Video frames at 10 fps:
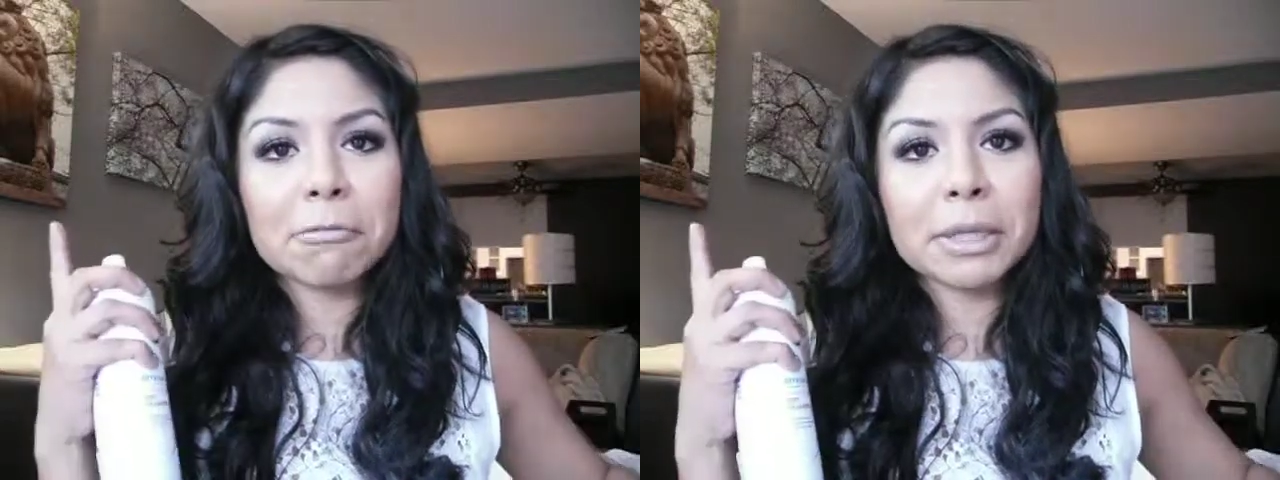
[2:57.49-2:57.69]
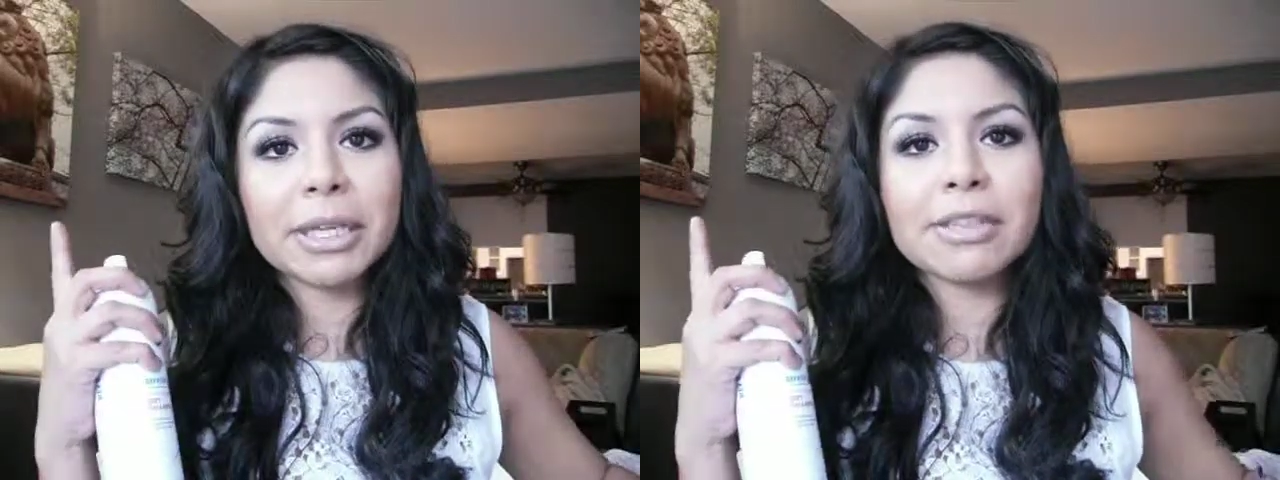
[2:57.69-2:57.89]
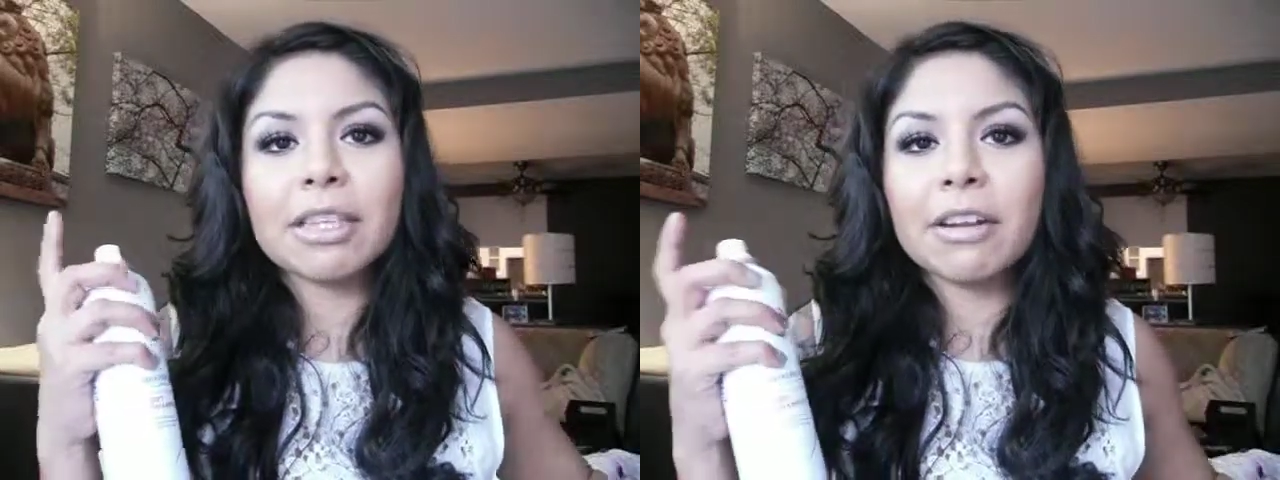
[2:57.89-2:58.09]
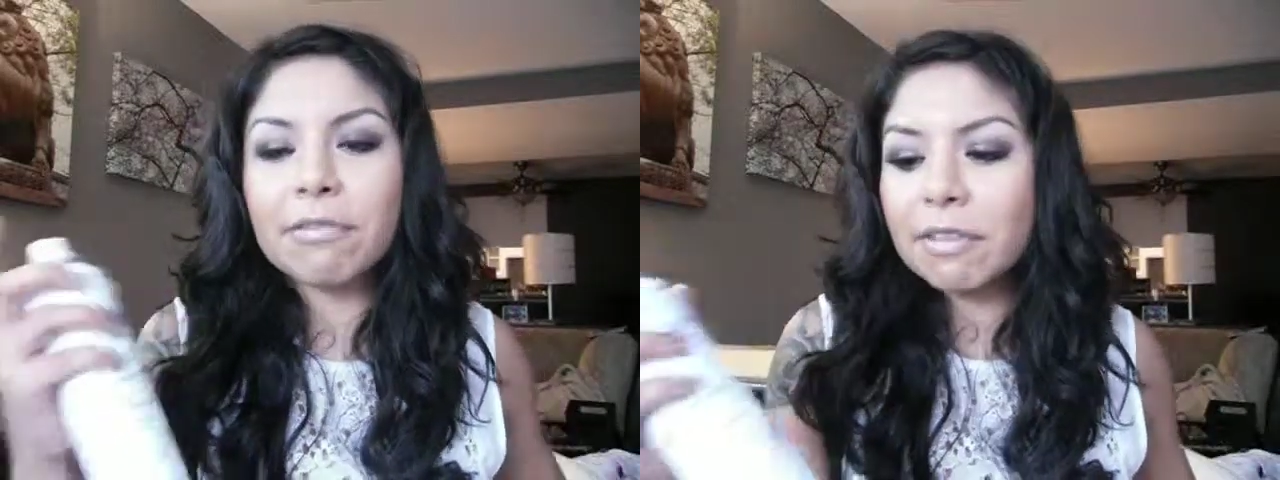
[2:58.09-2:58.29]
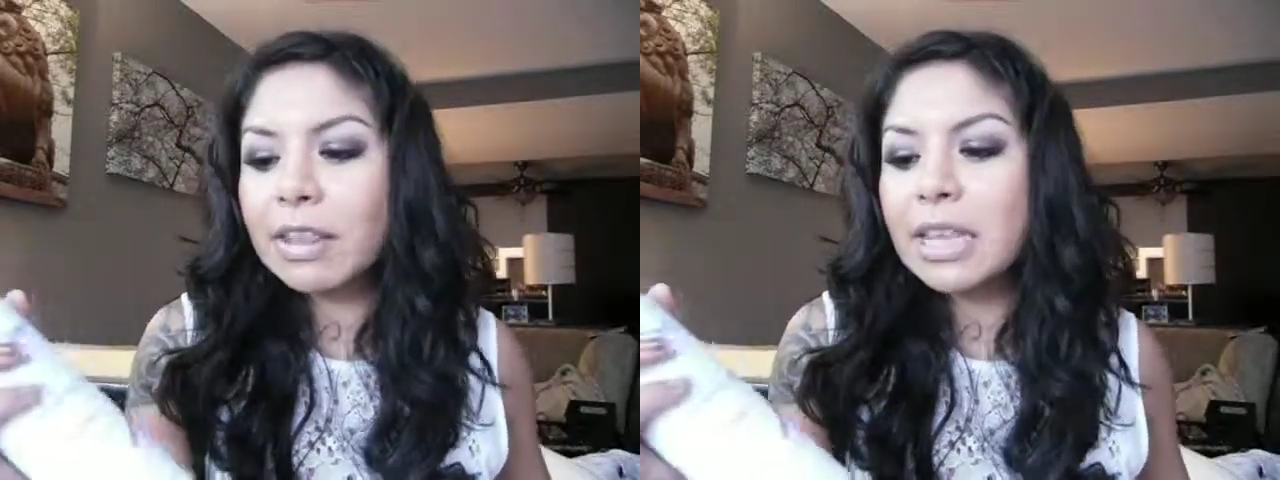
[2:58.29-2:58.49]
because if
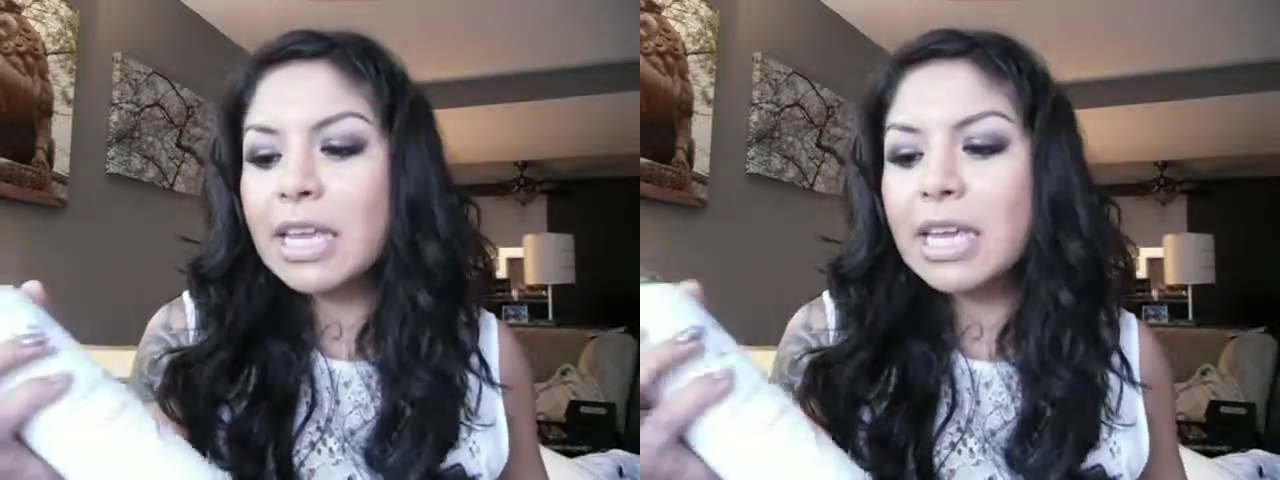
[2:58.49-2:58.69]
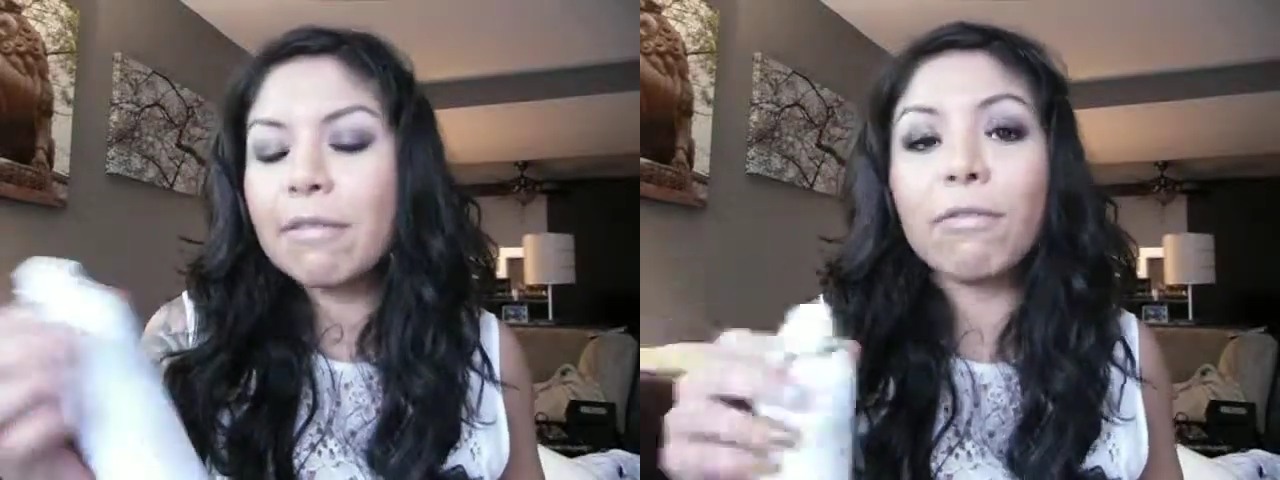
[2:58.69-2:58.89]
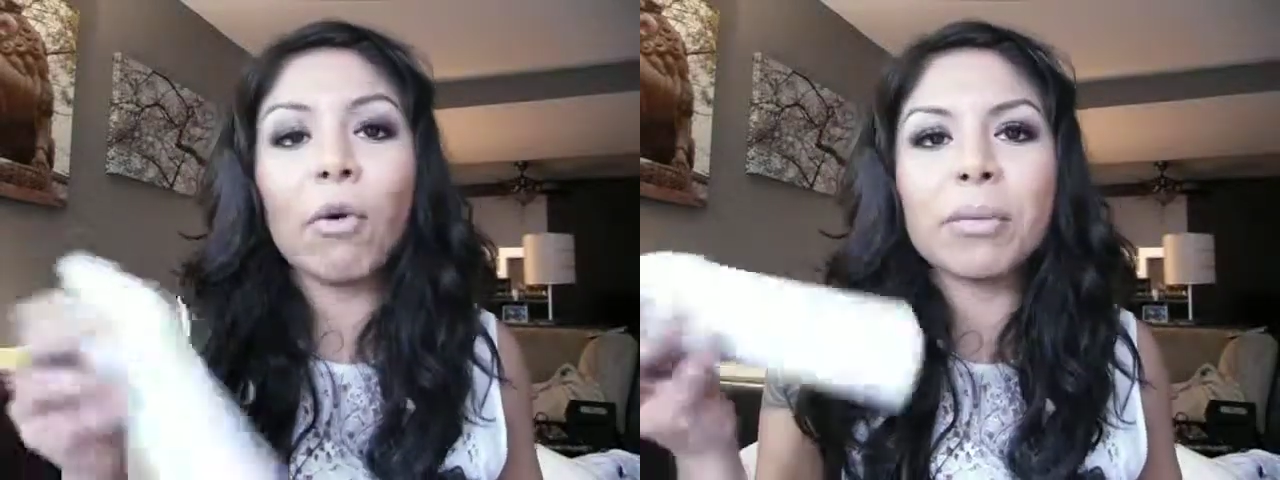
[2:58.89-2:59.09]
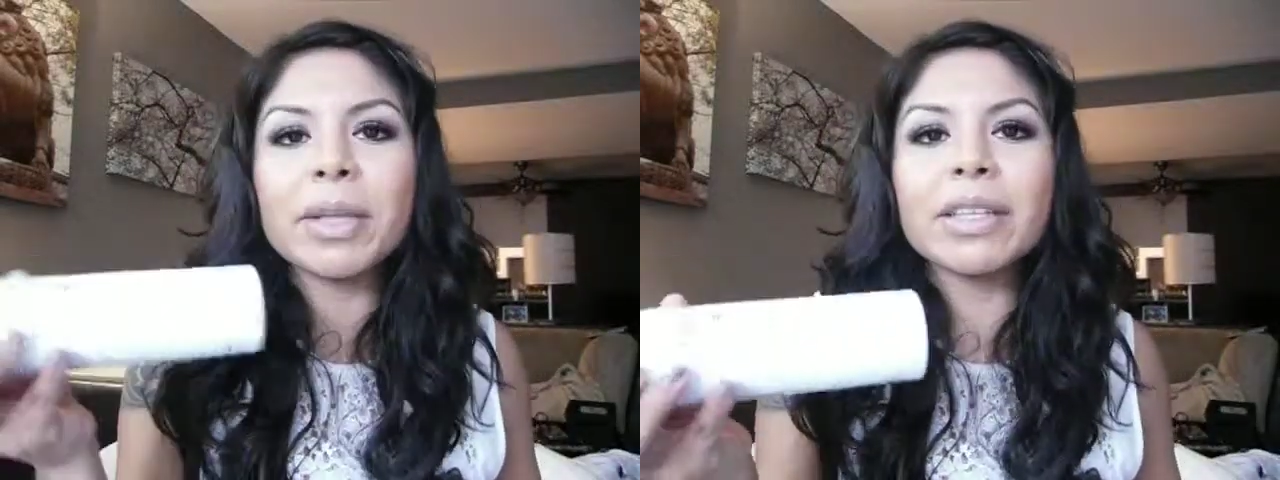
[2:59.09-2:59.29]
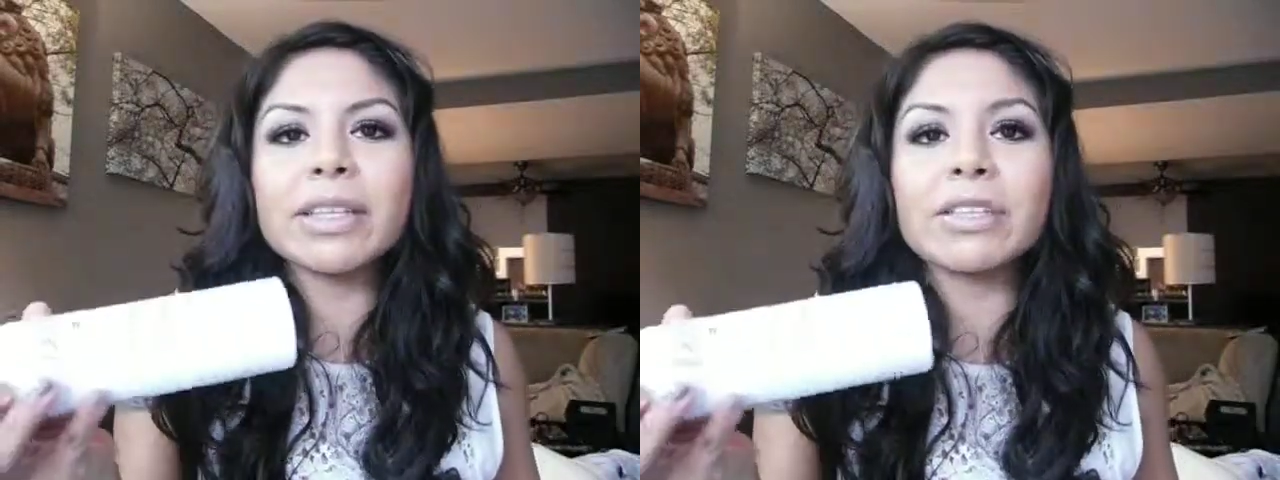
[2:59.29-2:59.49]
the
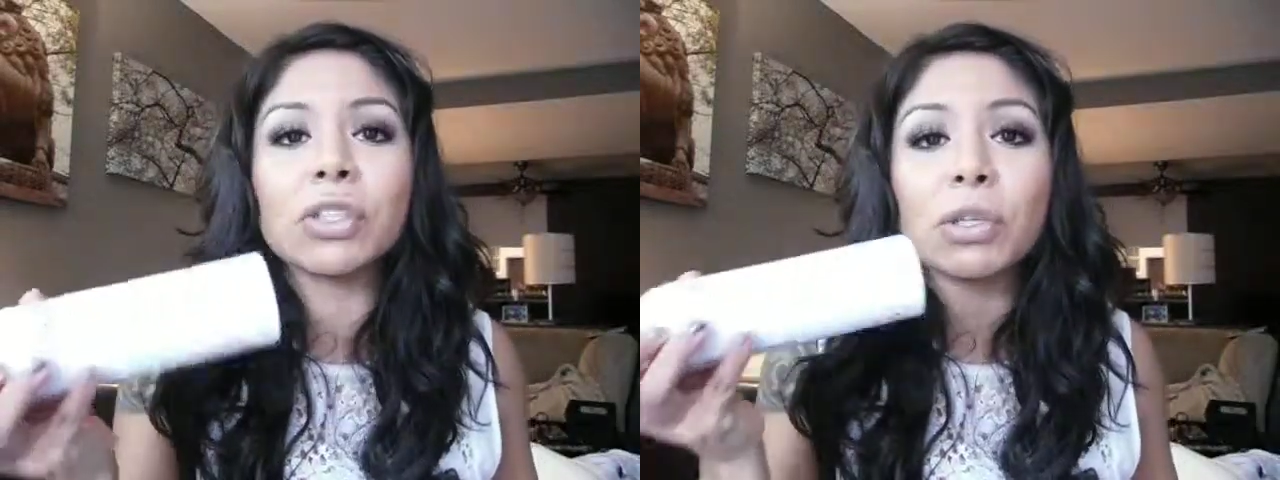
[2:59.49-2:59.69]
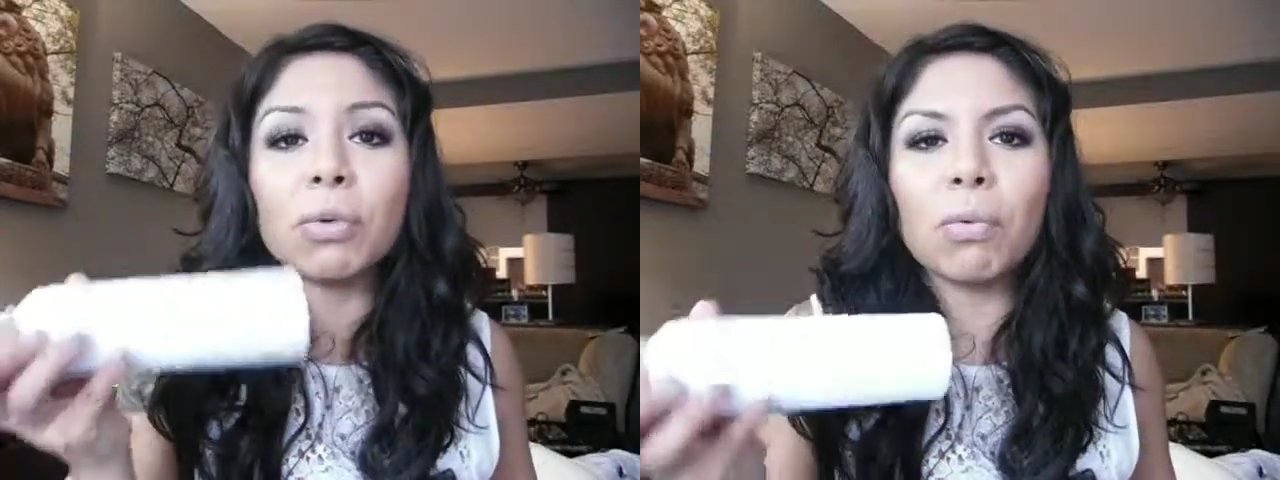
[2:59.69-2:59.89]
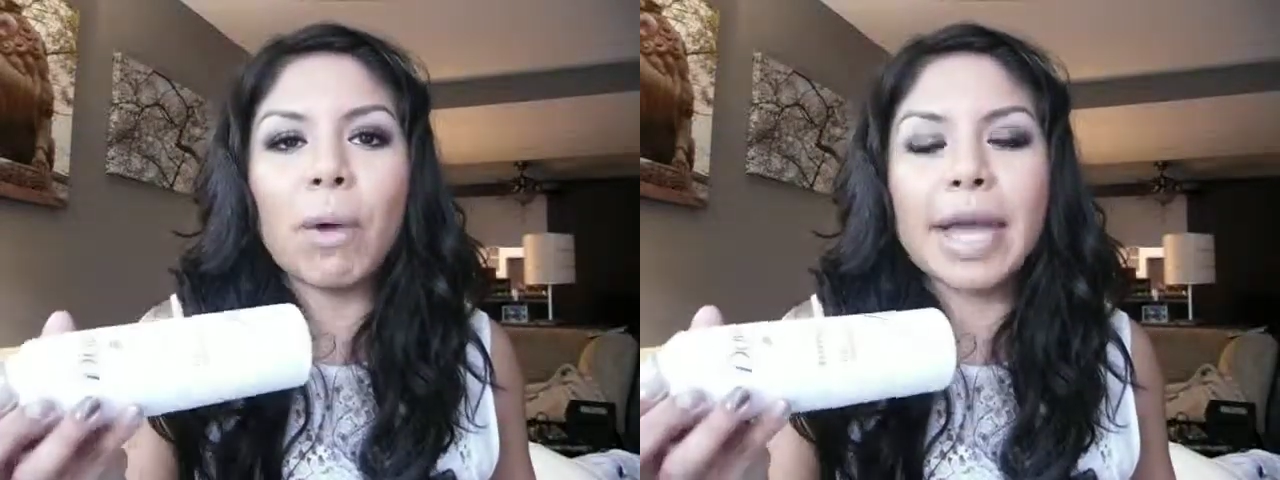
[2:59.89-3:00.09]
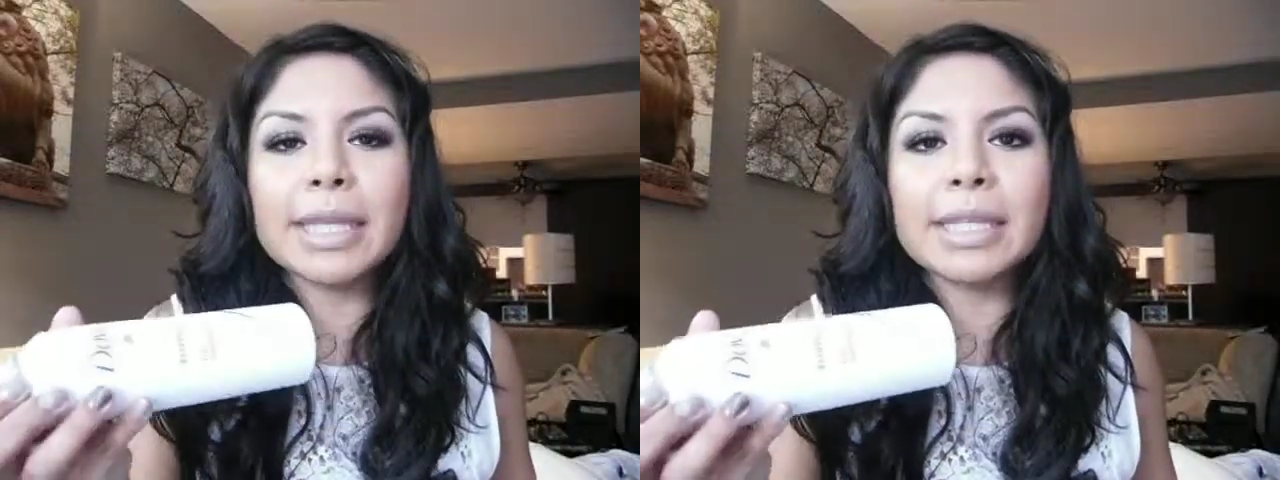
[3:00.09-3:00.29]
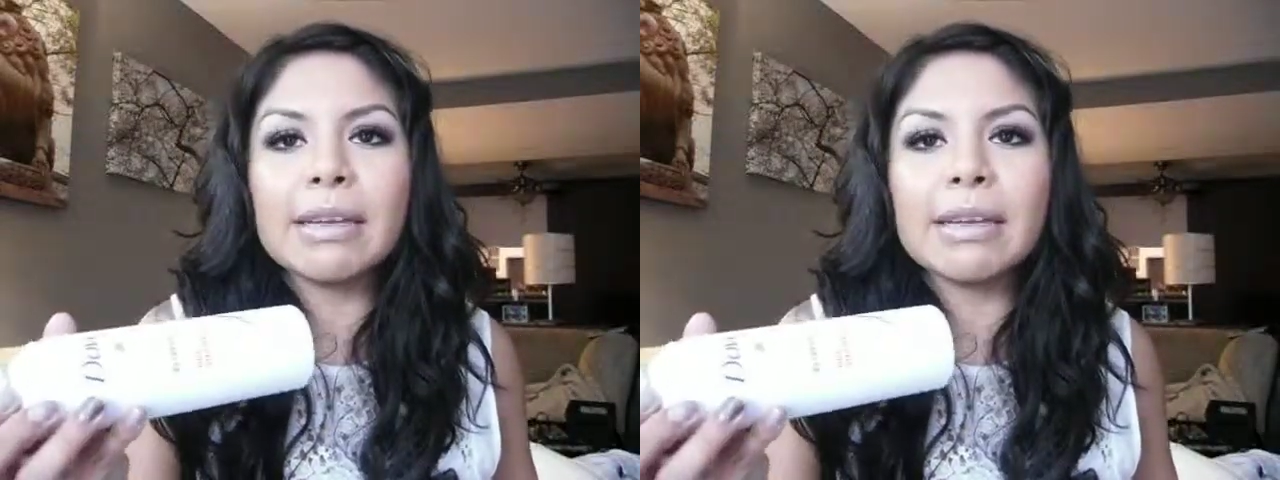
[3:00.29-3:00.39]
formula is too wet,